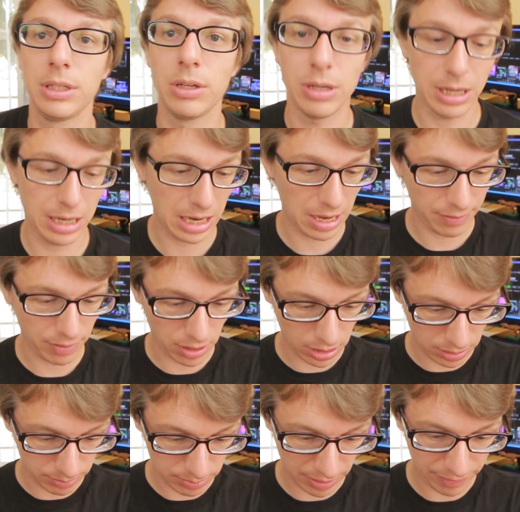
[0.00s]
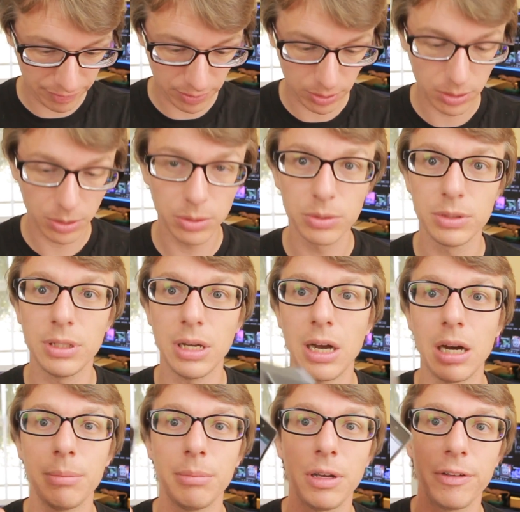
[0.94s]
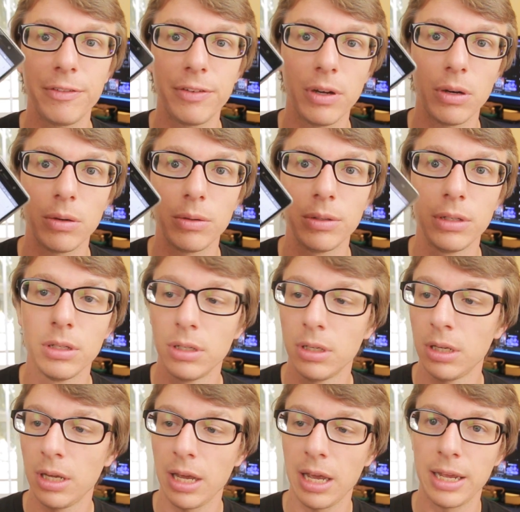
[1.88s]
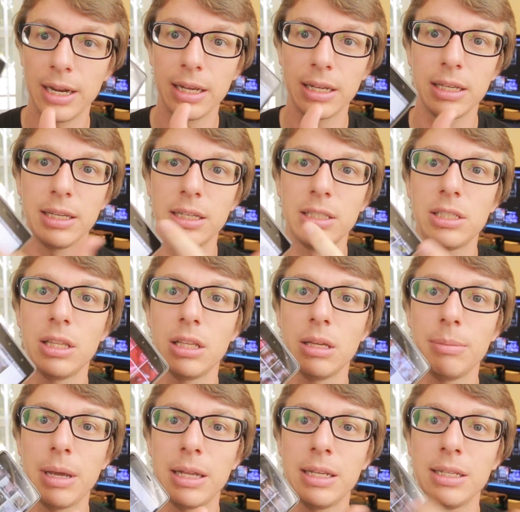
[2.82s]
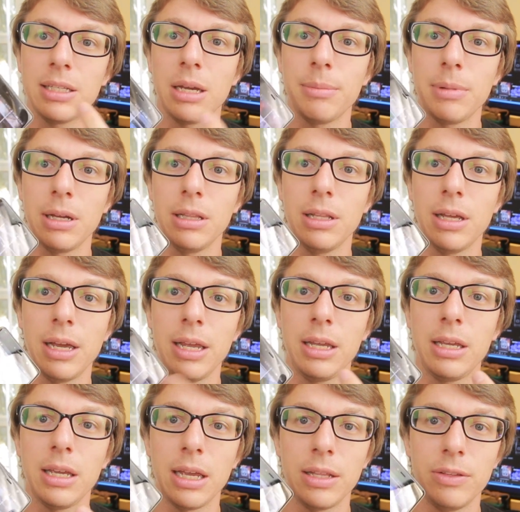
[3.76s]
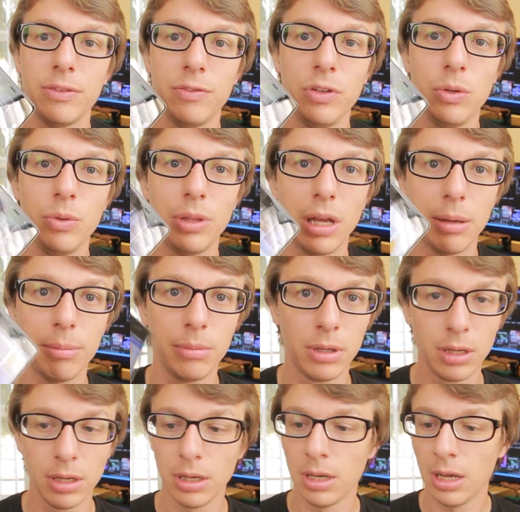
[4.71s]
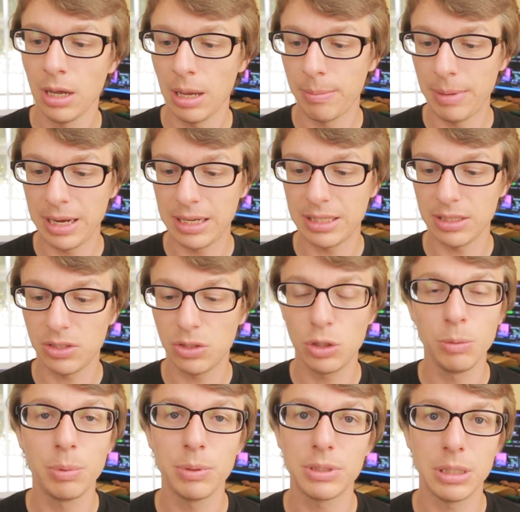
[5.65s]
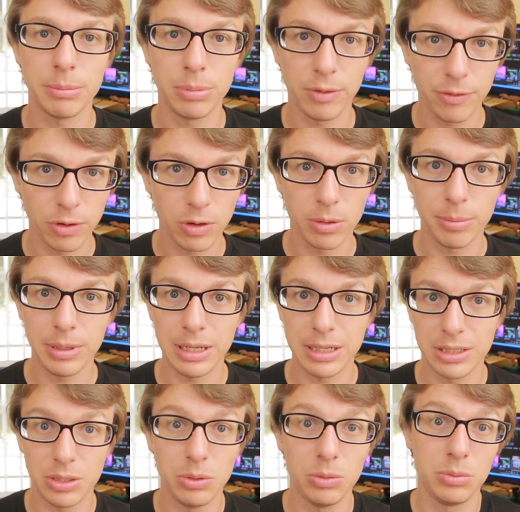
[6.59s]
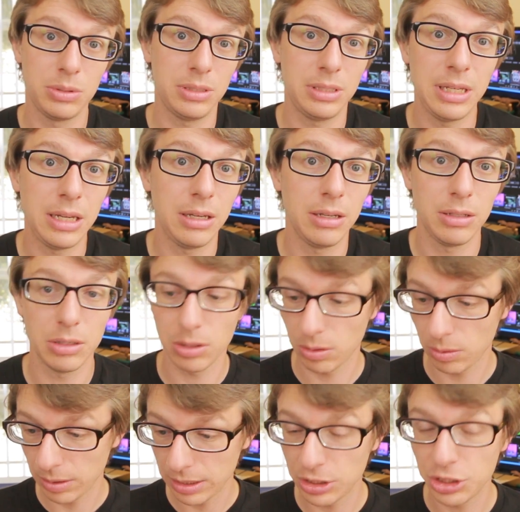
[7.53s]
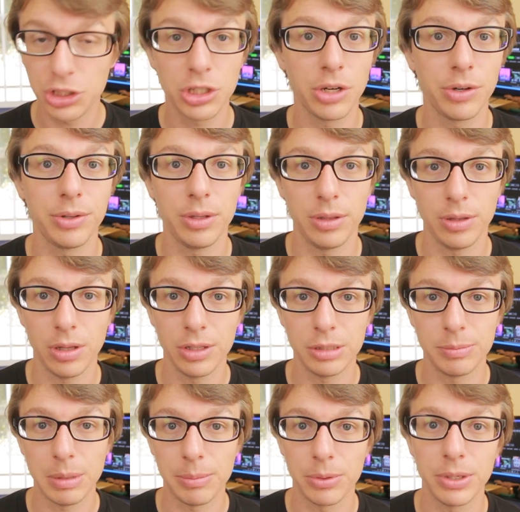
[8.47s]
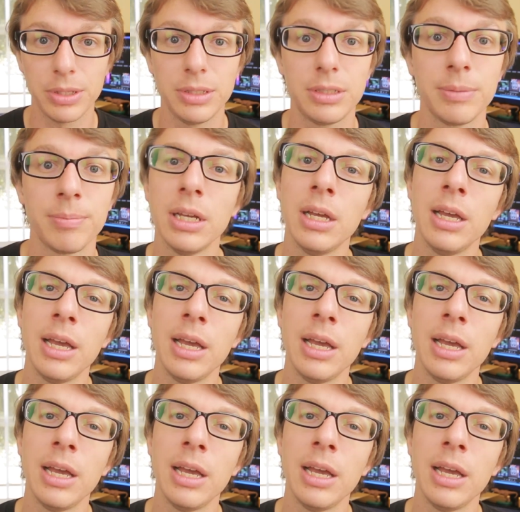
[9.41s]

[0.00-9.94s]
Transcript: you know, I have all of my photos on my phone, and I can get to them anytime I like and view them. It makes it super simple for me to see, you know, and share the, all these memories.